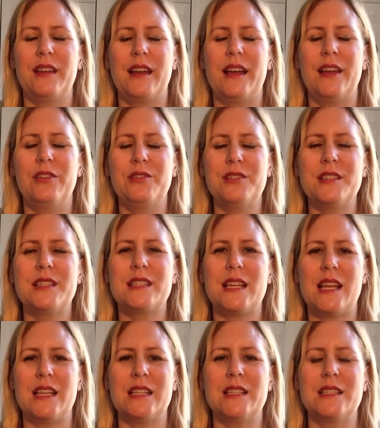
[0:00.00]
I
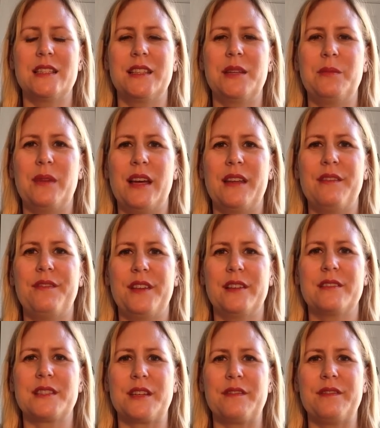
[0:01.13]
understand that you might feel
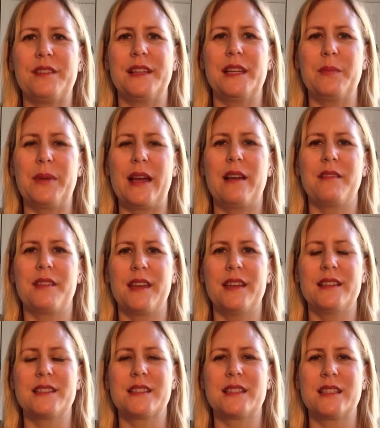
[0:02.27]
differently about
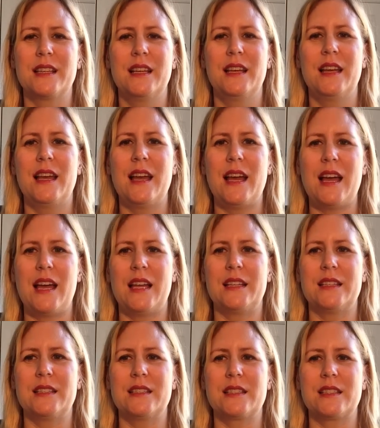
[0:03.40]
this,
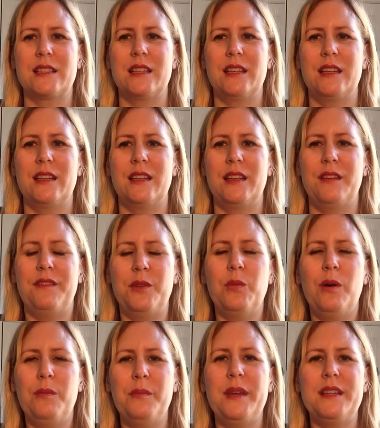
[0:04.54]
and if you
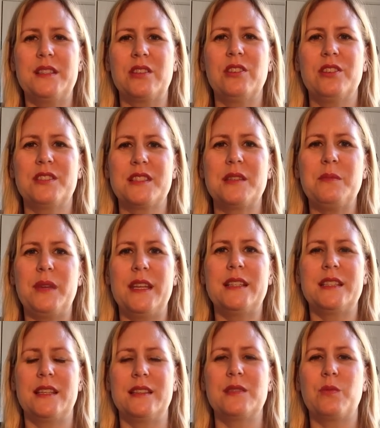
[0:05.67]
want me to go to the
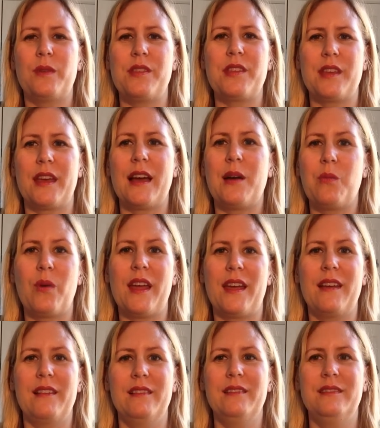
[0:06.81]
meetings with you, I
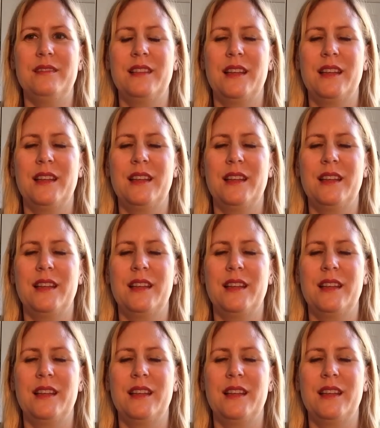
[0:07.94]
will,